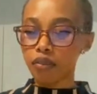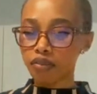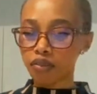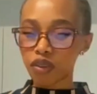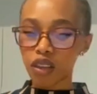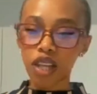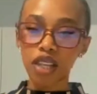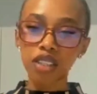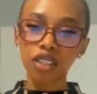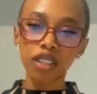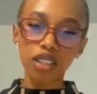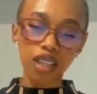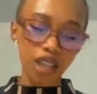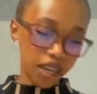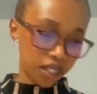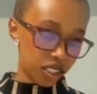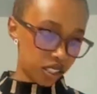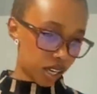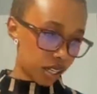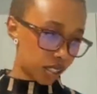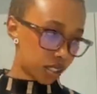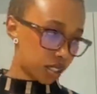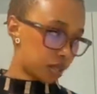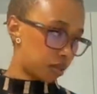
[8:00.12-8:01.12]
to like,
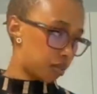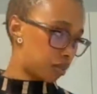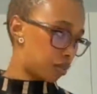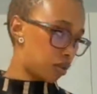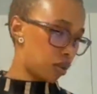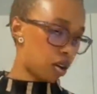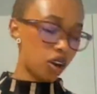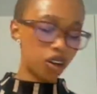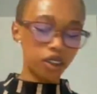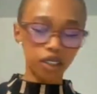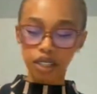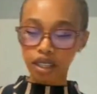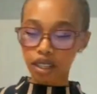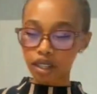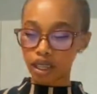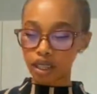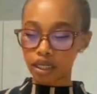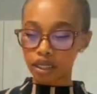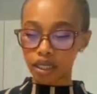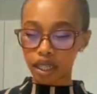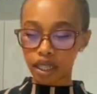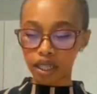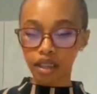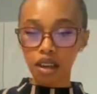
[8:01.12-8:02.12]
subscribe and comment.
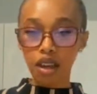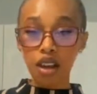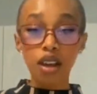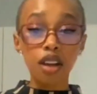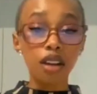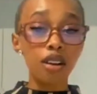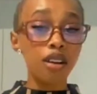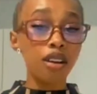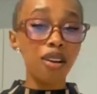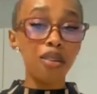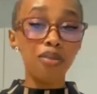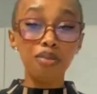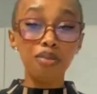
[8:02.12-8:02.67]
Bye.